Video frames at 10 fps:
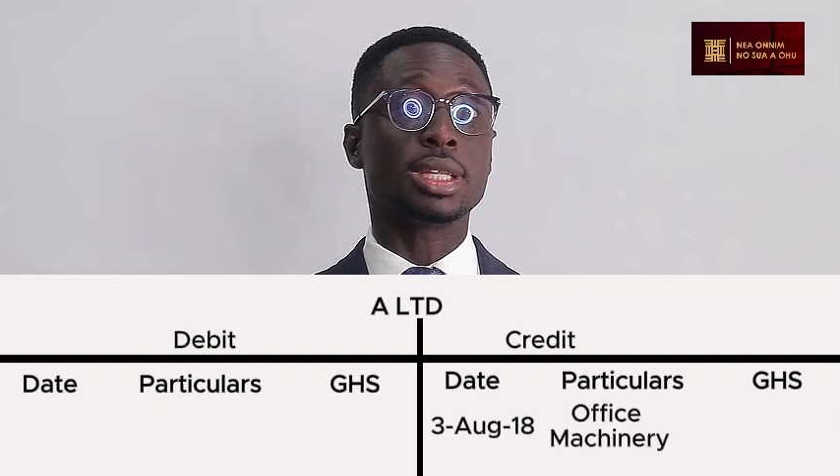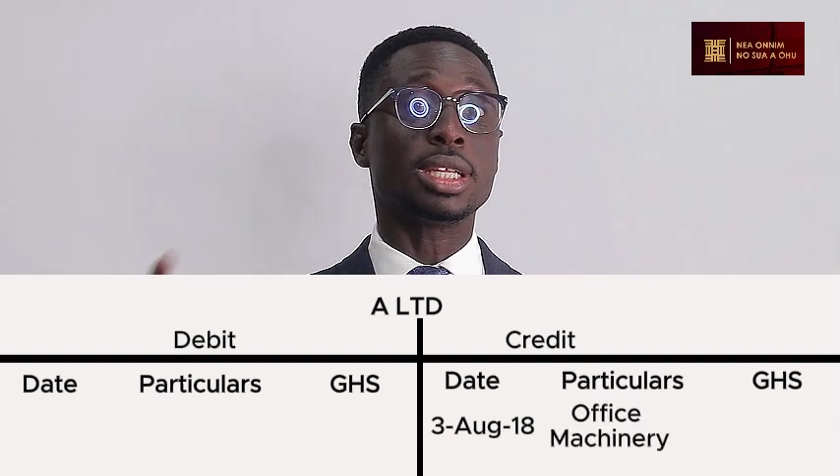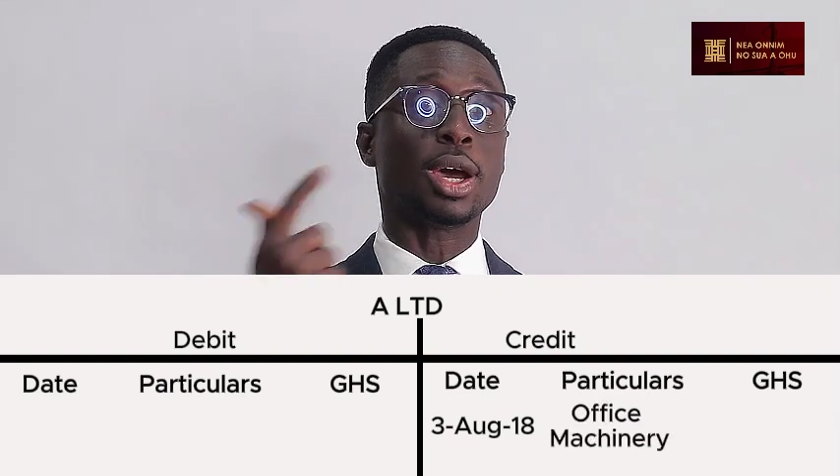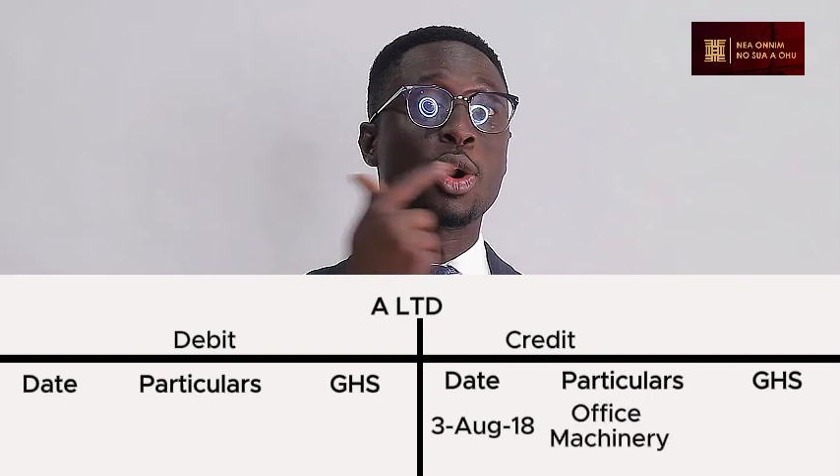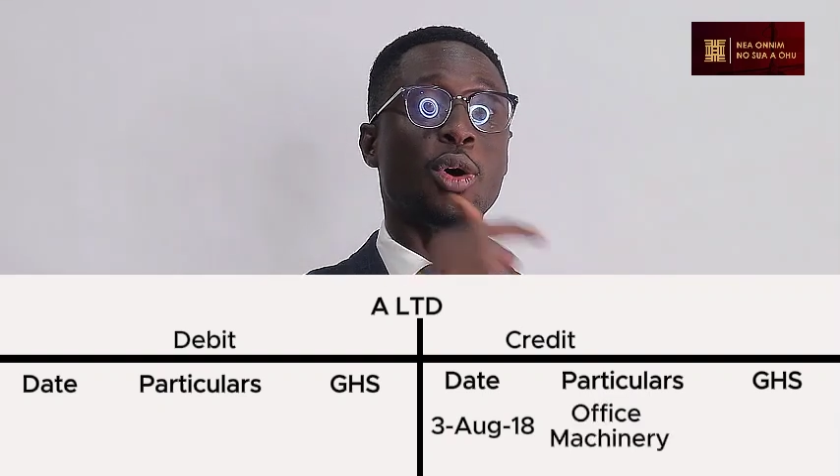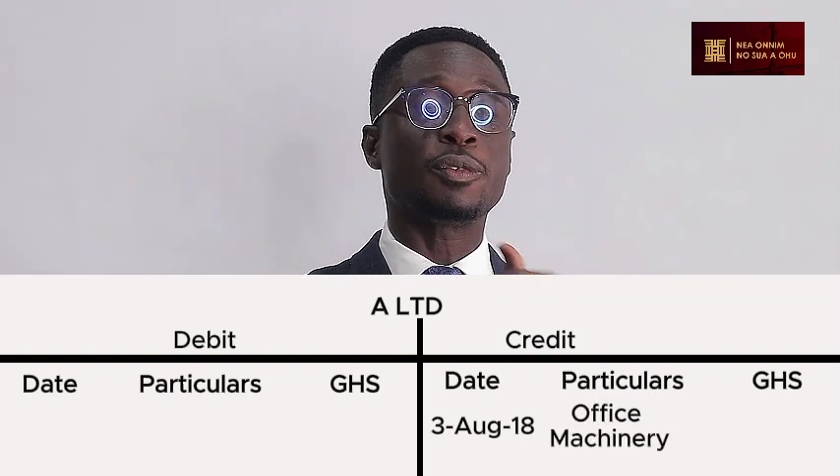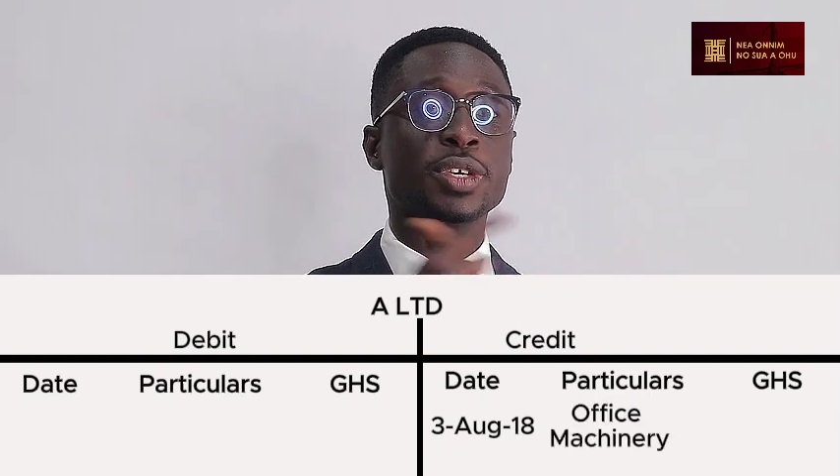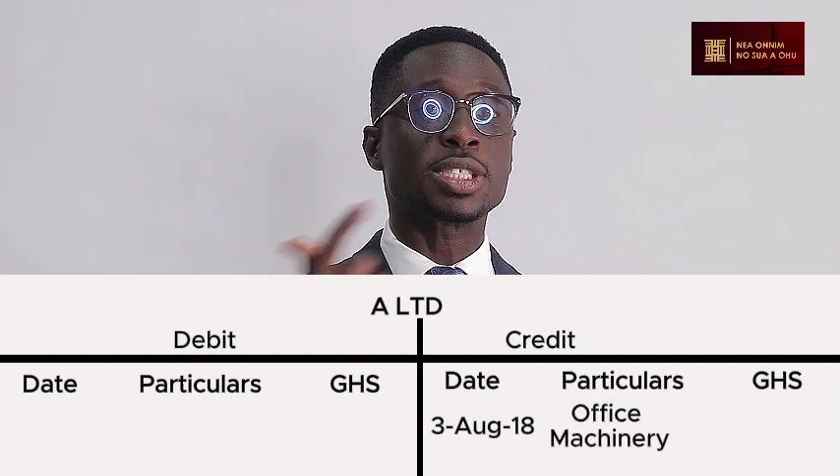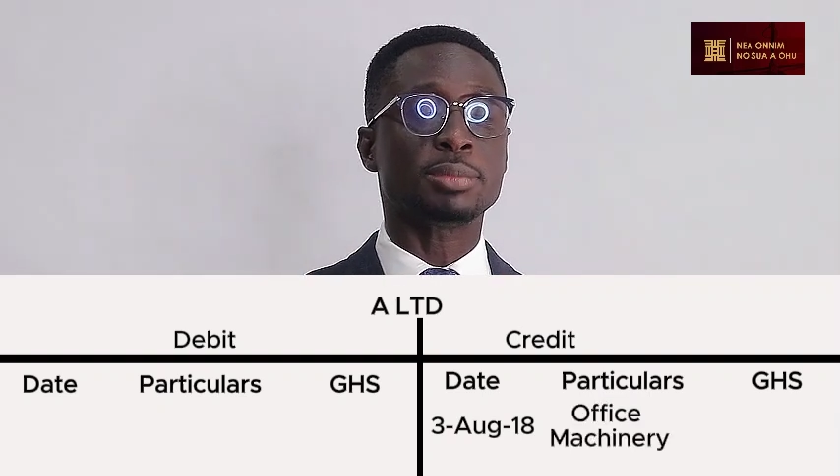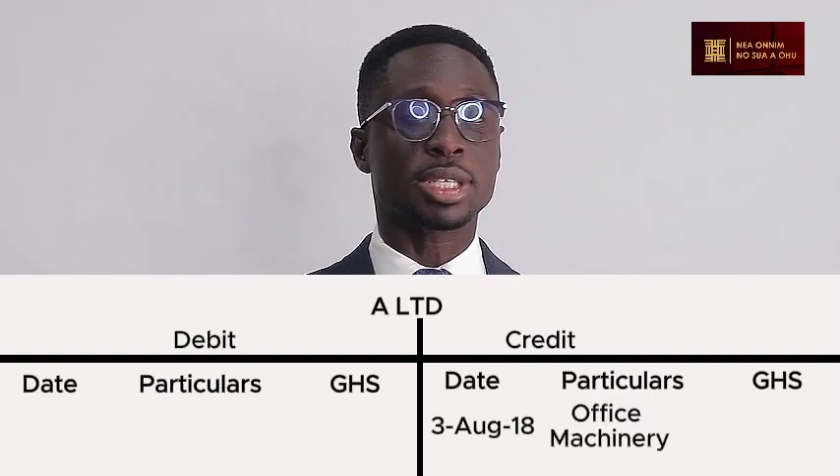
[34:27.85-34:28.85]
The
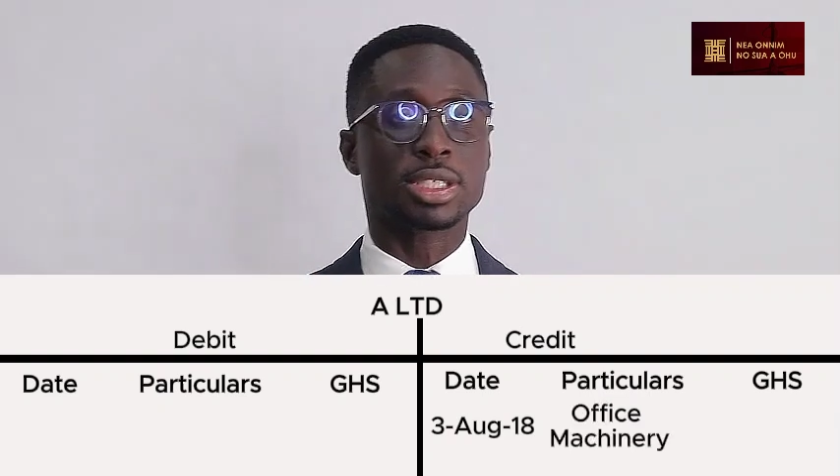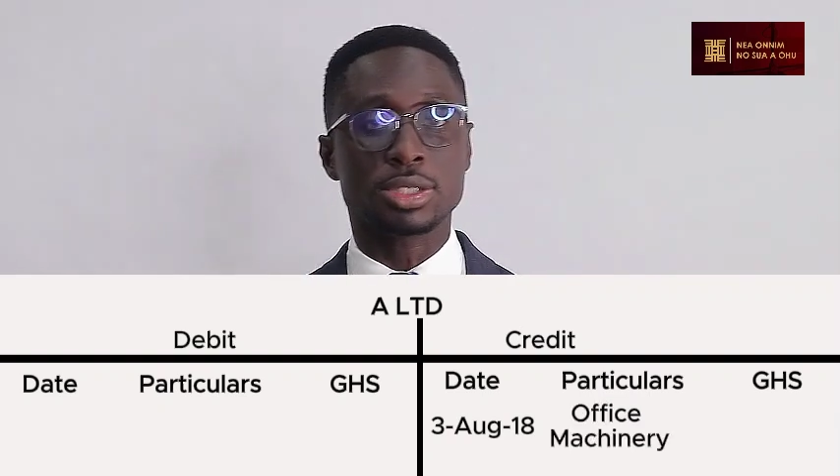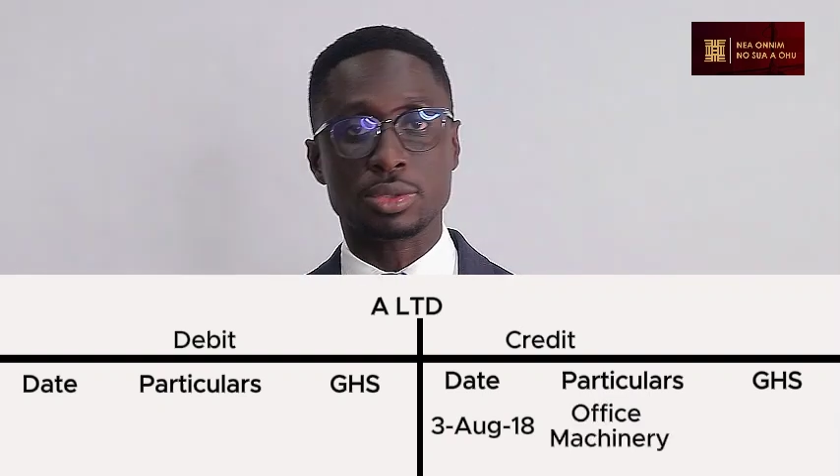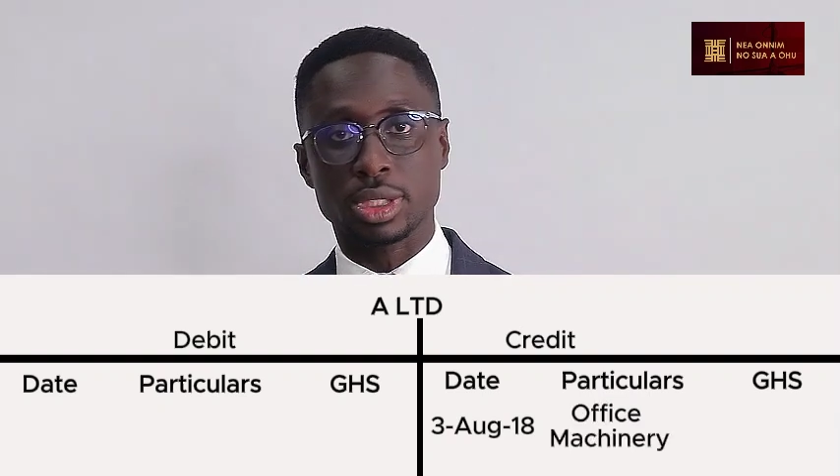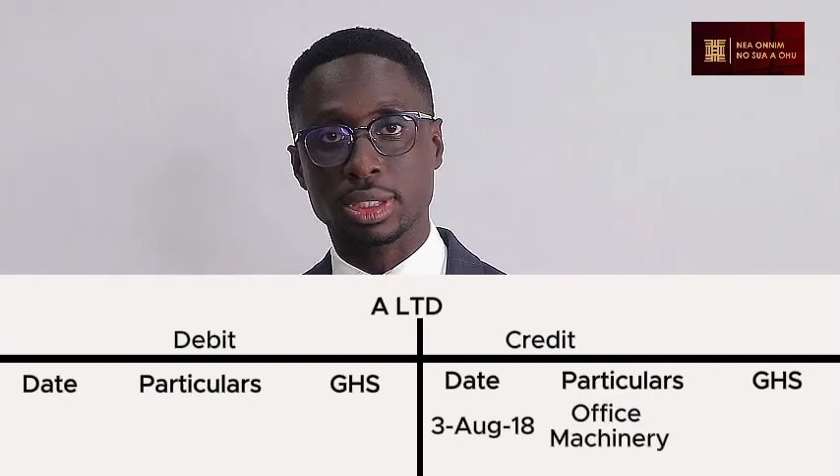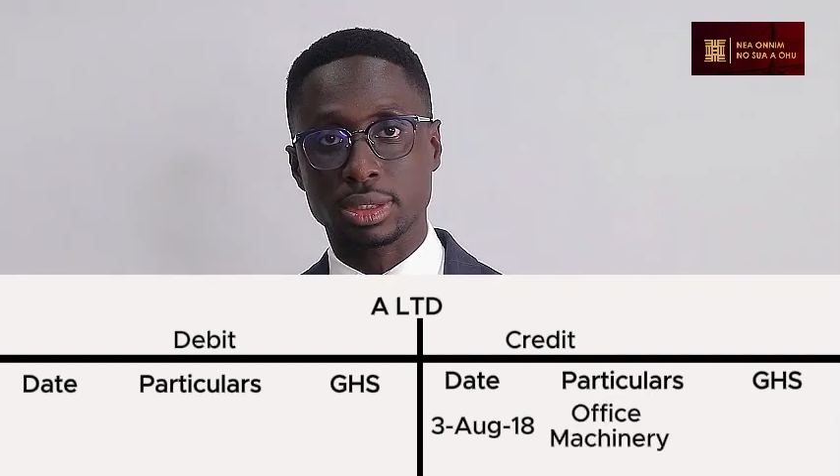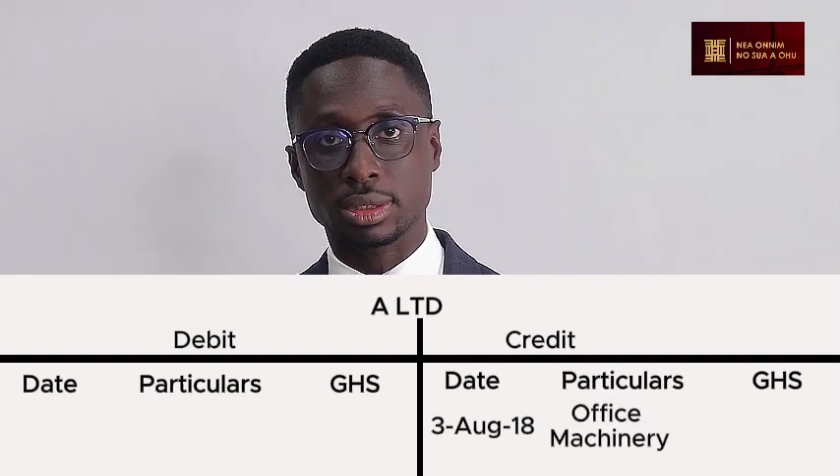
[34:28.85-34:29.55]
office machinery.